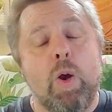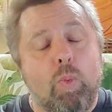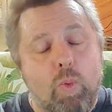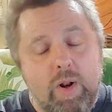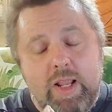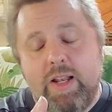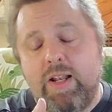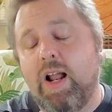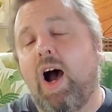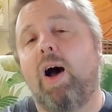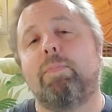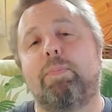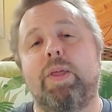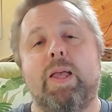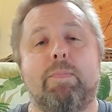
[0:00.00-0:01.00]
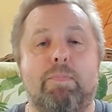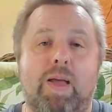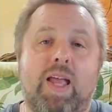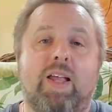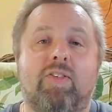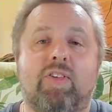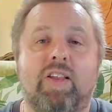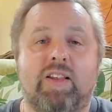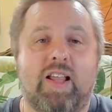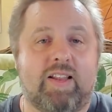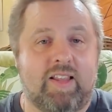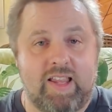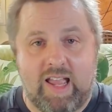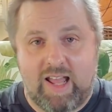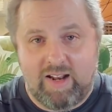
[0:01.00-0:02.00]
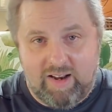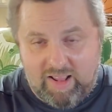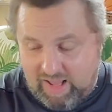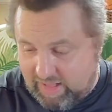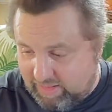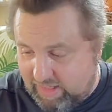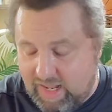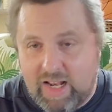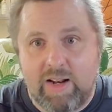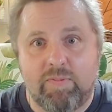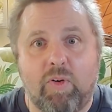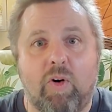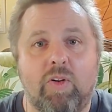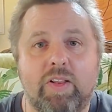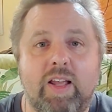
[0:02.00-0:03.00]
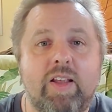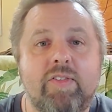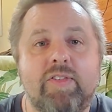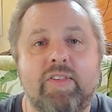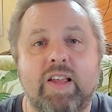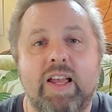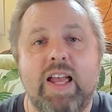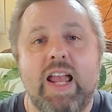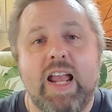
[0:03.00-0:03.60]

Would it not be amazing that at the end of all this,